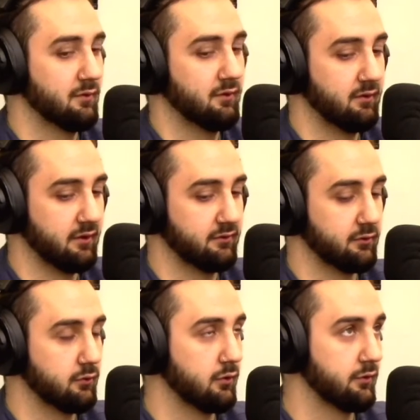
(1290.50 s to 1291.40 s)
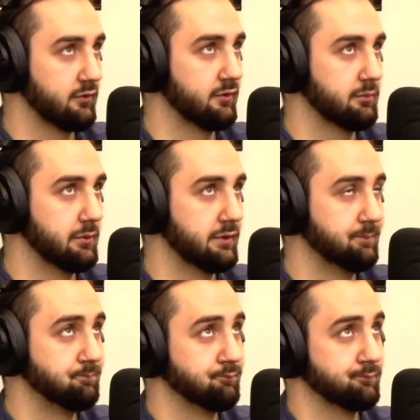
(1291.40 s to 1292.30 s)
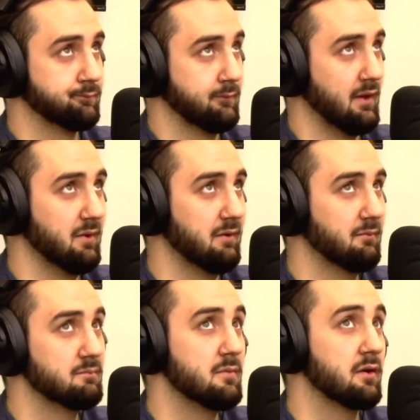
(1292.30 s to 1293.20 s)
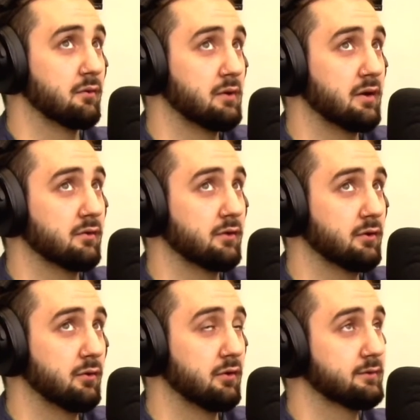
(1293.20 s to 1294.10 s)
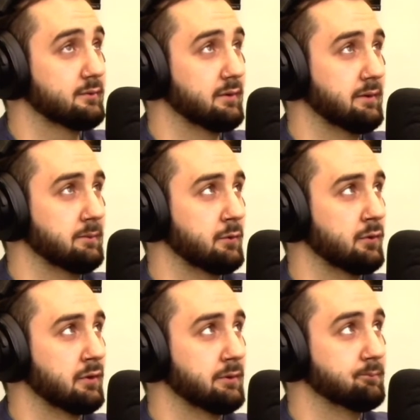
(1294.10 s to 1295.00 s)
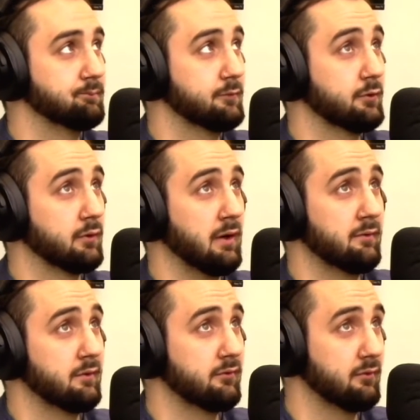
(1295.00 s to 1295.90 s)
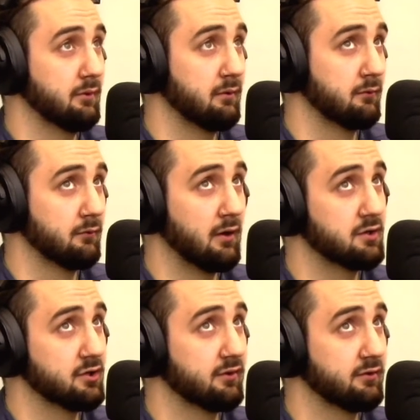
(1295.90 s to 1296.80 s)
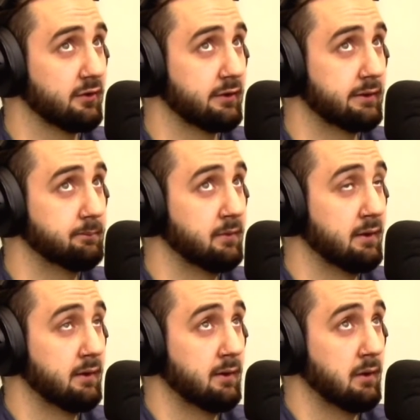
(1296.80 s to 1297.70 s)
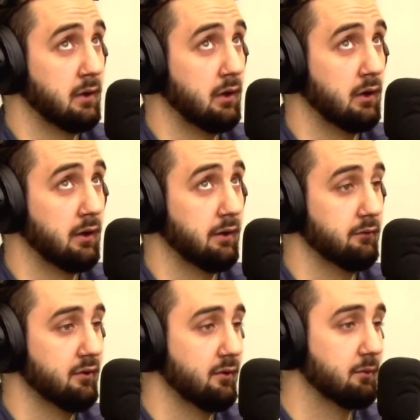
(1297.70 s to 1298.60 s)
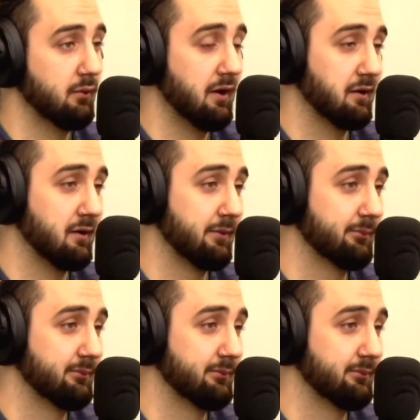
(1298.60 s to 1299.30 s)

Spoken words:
one of the nicer courses, but I mean, on a regular course, I live in Rochester area. I really like Blackie.